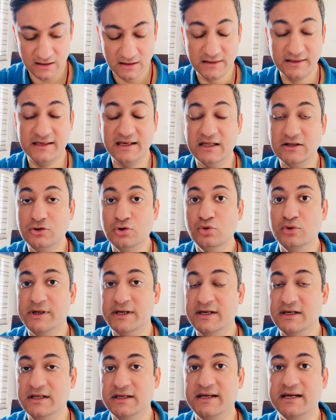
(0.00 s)
Ketu
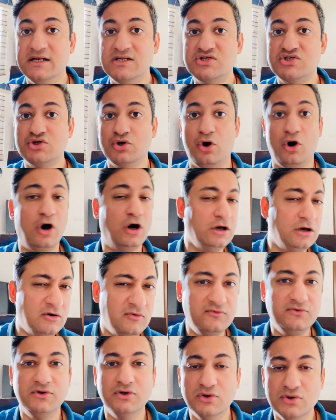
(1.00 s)
indicates all
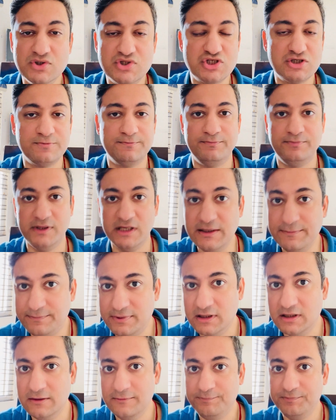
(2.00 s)
of those
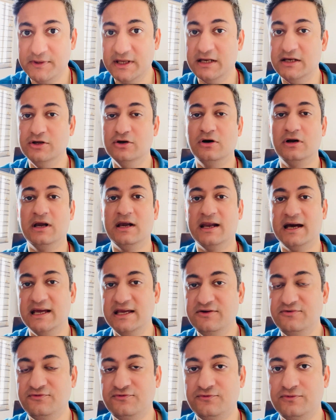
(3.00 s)
people in your
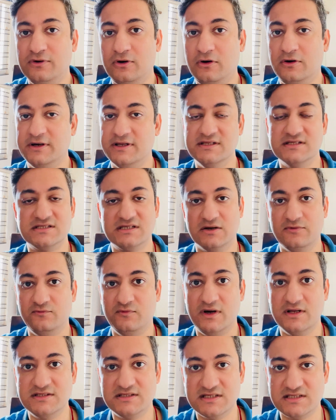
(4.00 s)
life or in
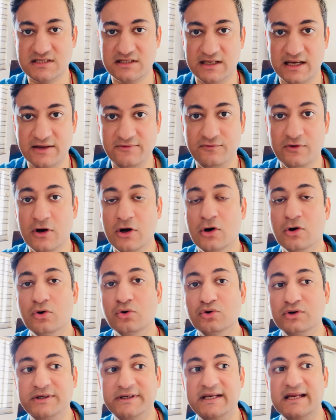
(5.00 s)
someone's life
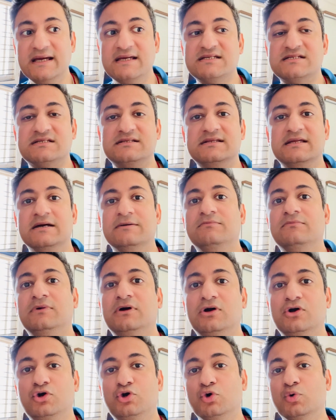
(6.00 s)
who takes them
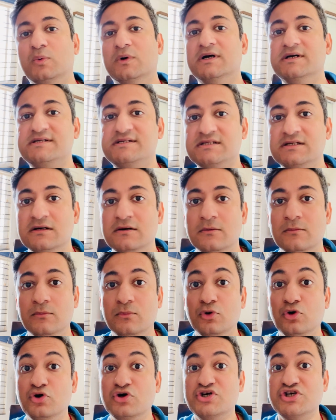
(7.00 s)
towards
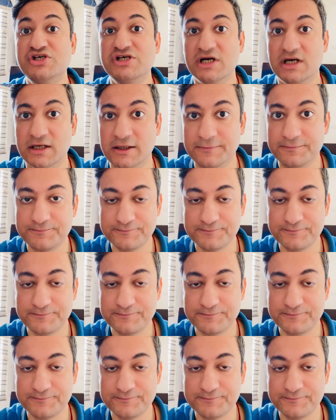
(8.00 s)
moksha.